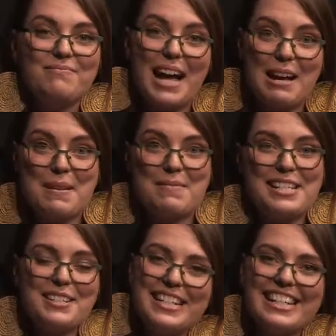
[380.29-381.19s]
I'm Amy
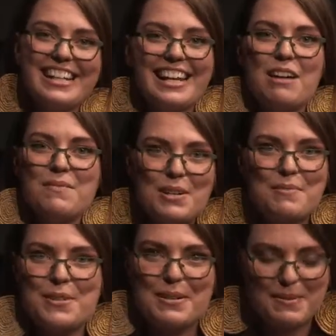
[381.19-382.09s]
Tunig and I'm a
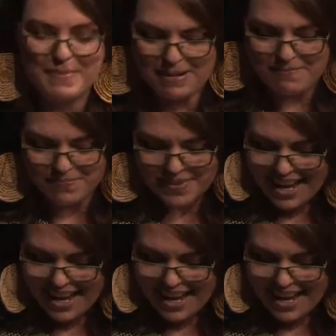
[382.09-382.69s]
Gomeroi woman.